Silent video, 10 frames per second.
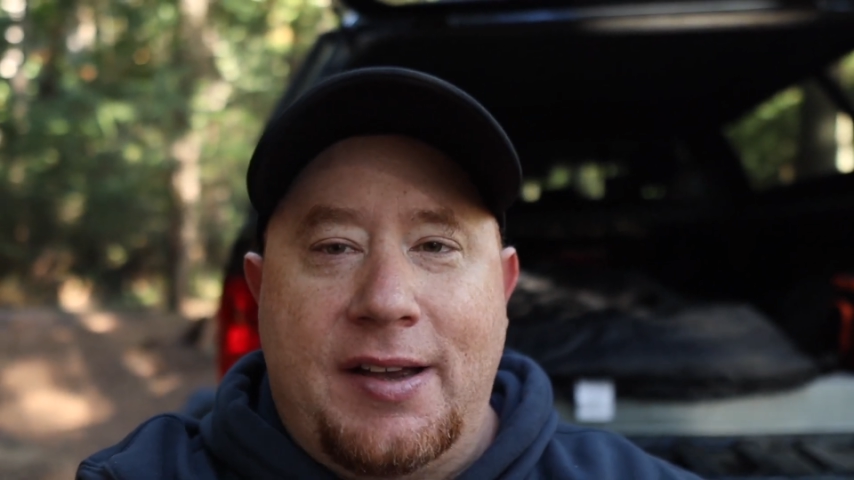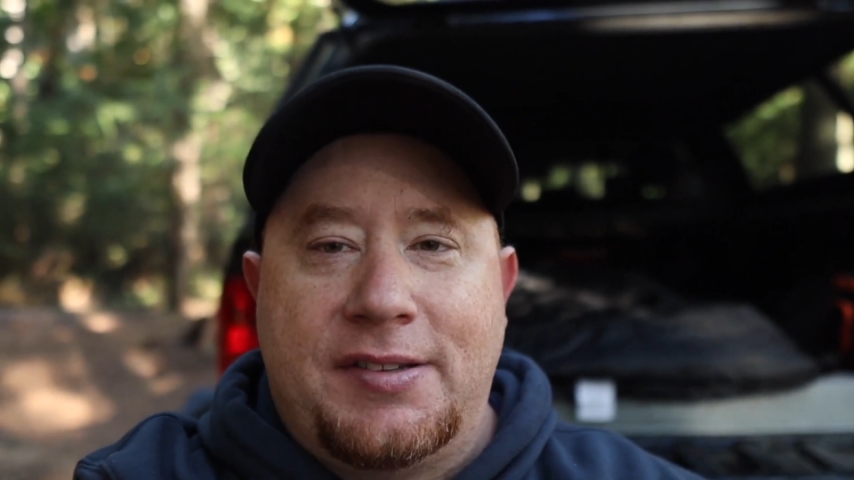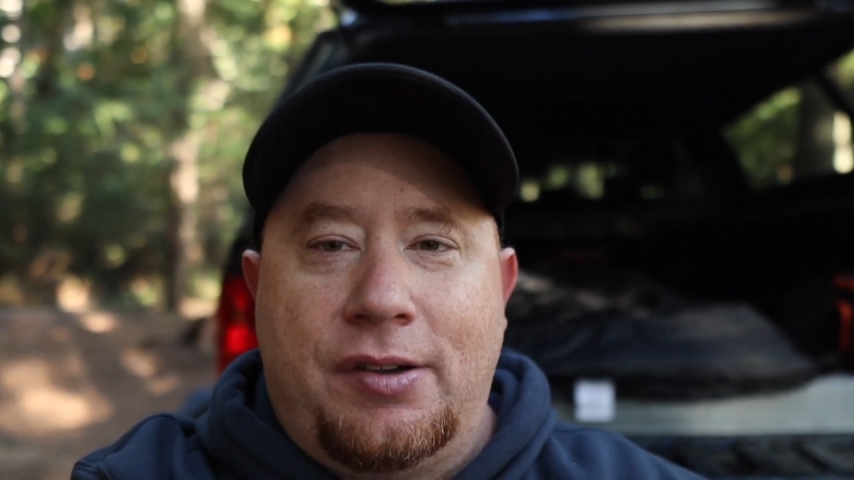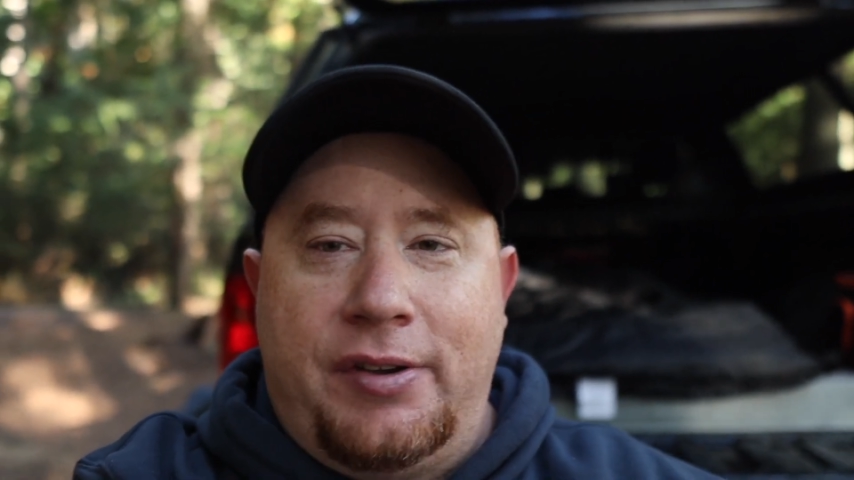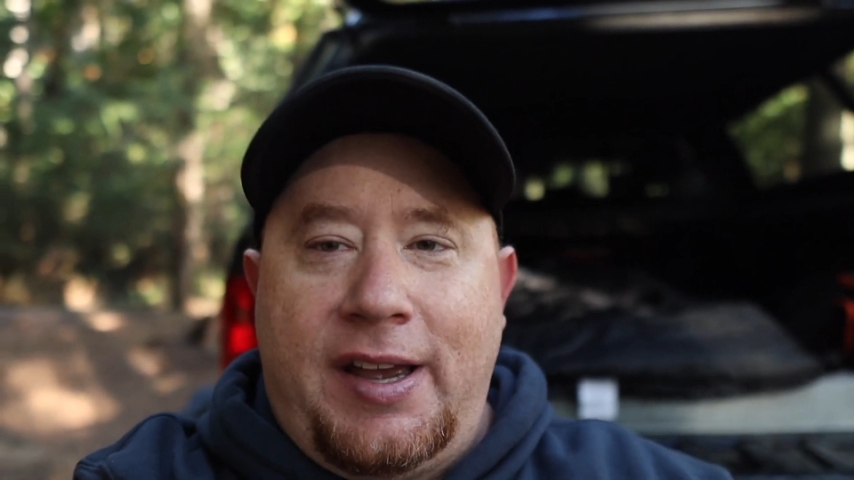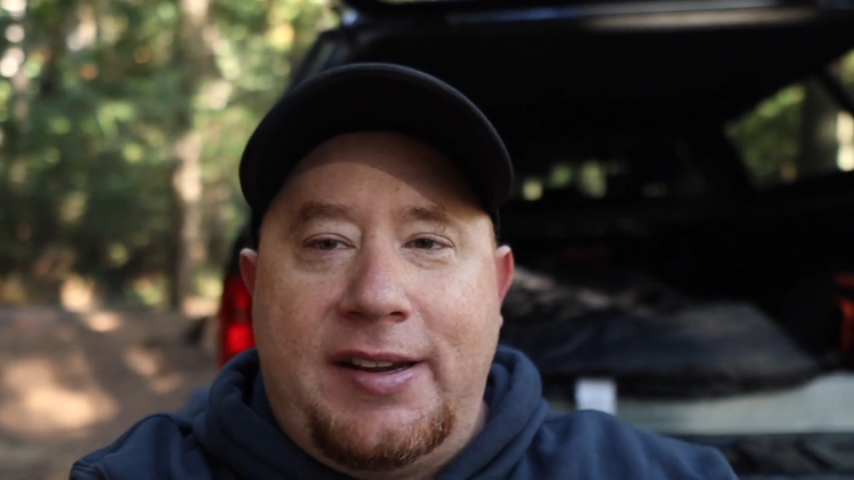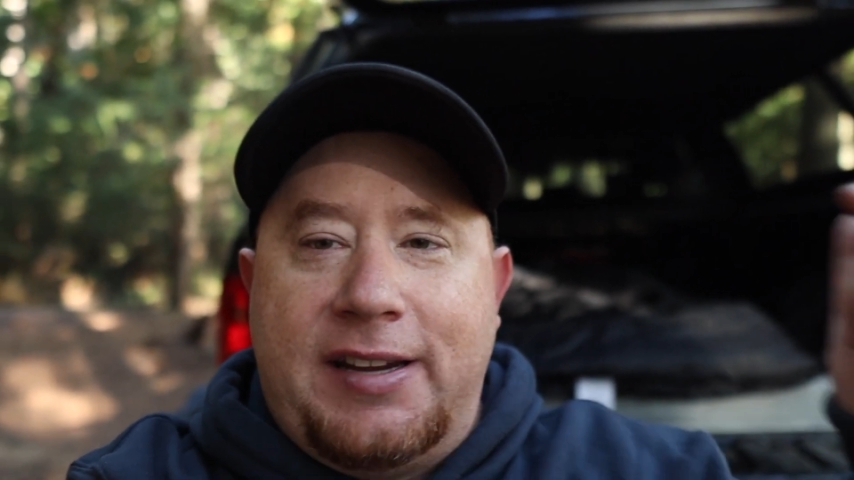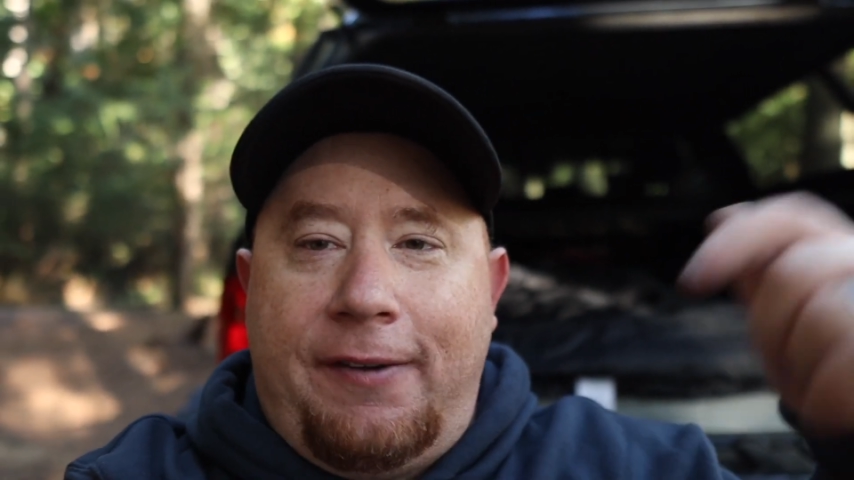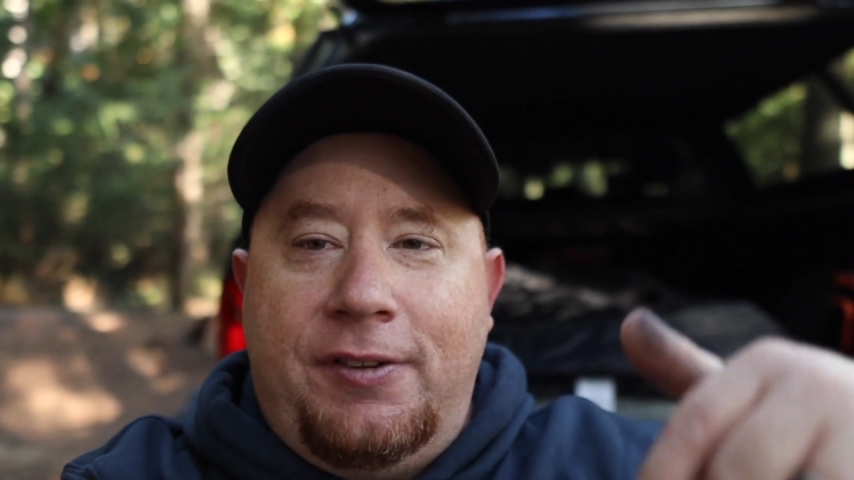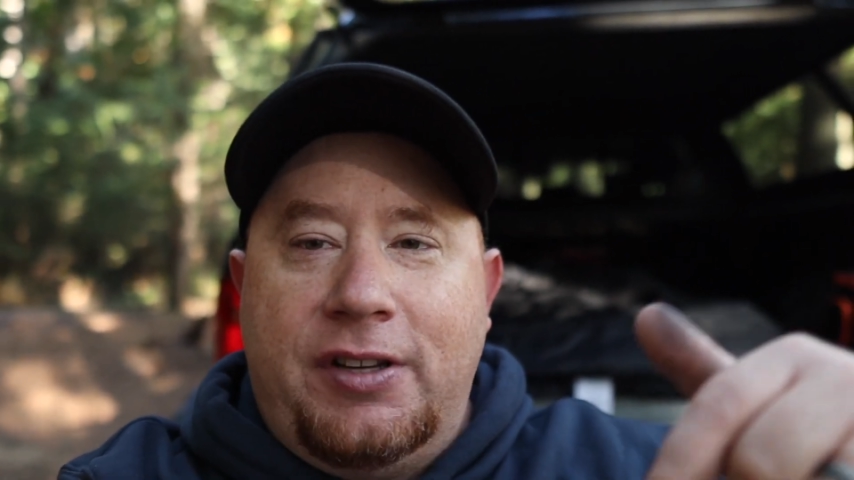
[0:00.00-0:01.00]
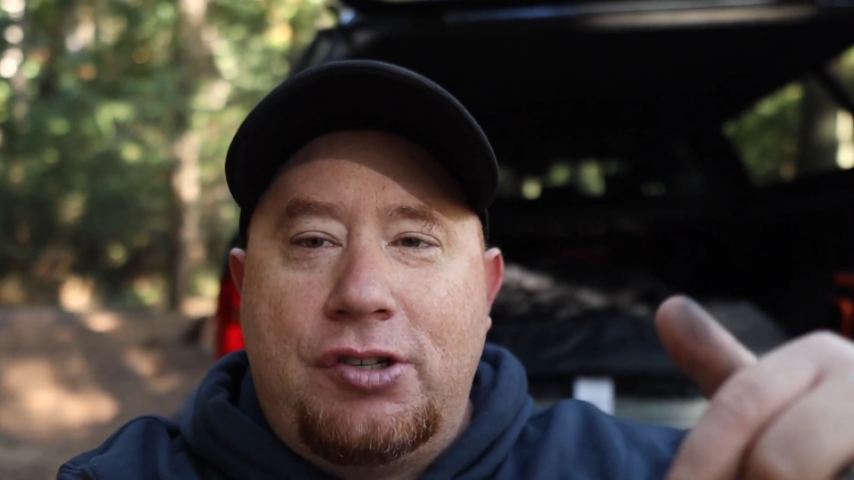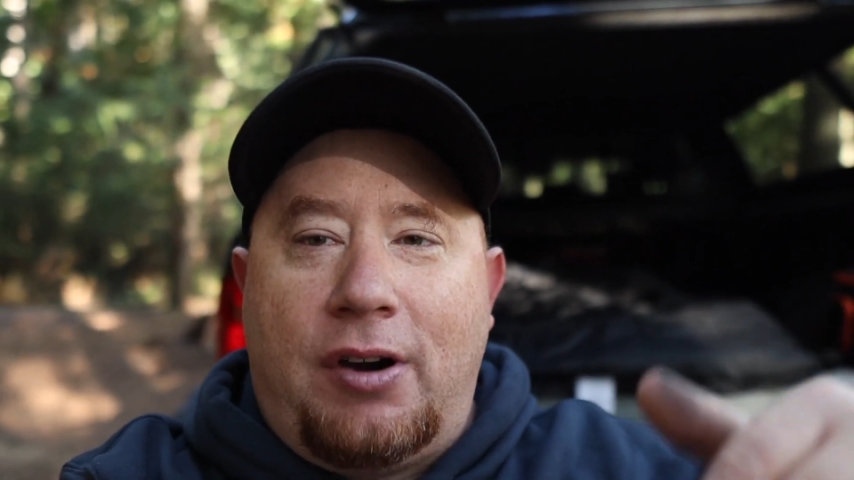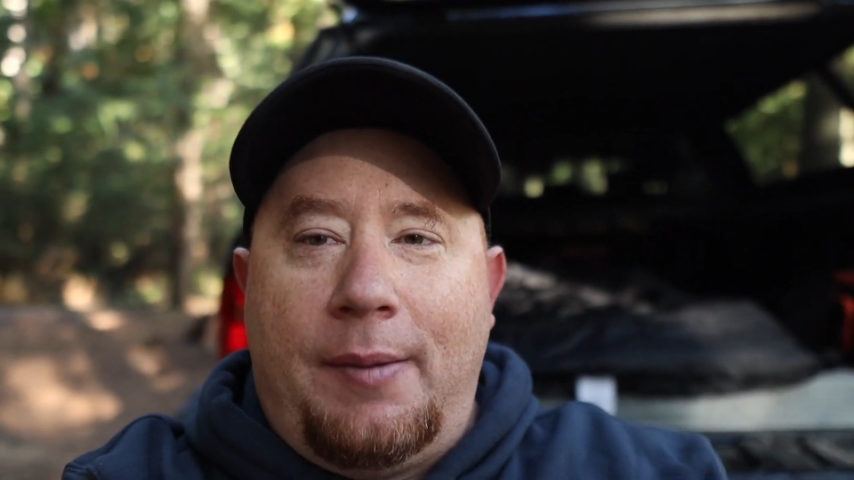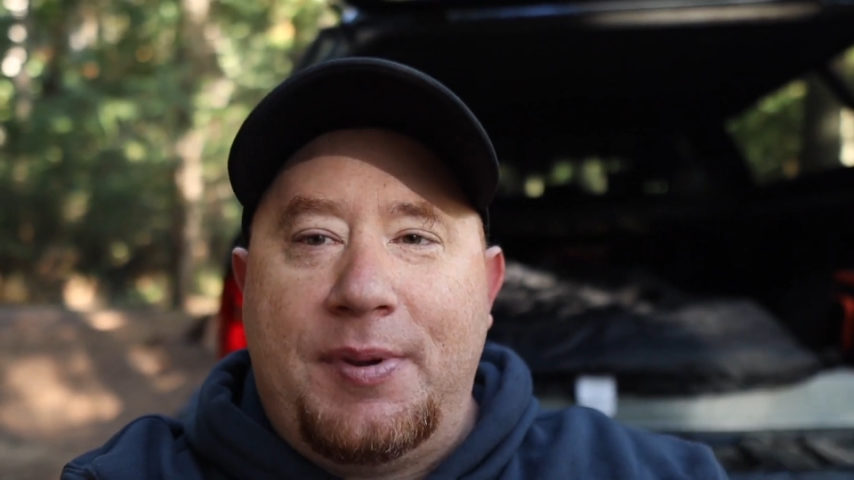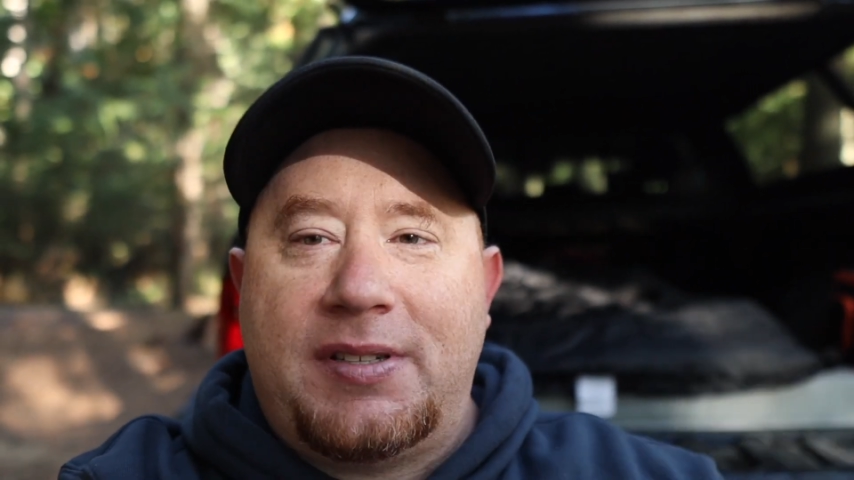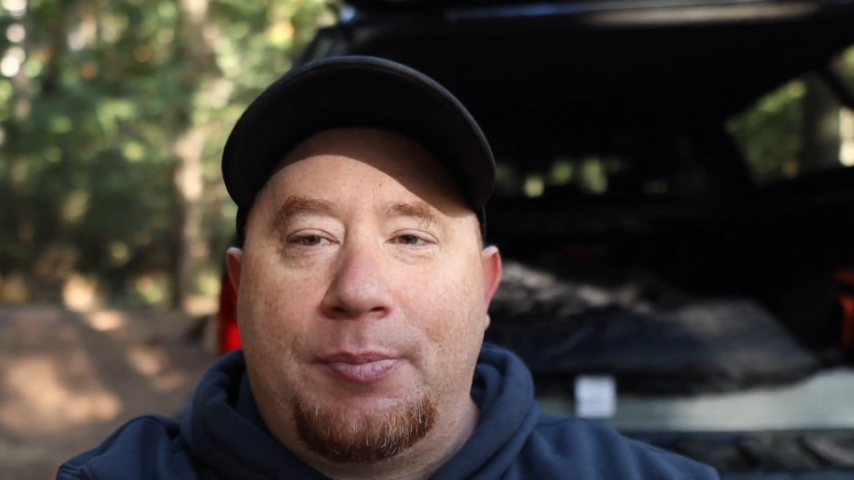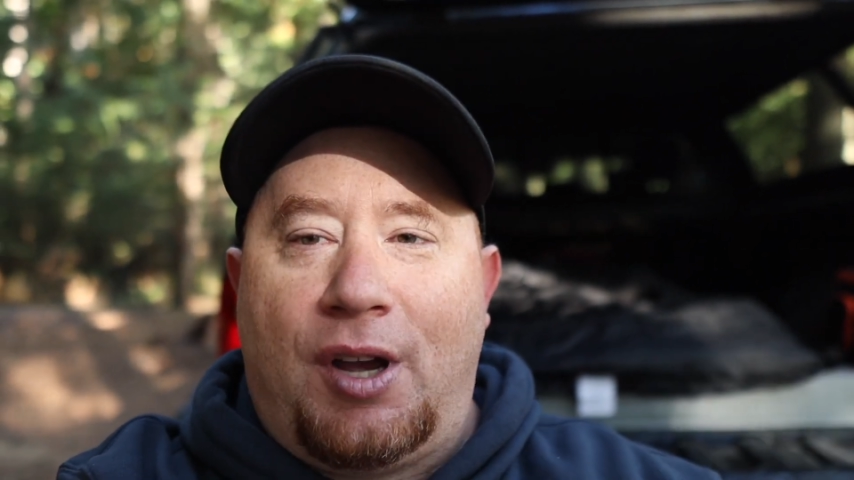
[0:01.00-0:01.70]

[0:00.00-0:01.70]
So yeah, definitely drop us some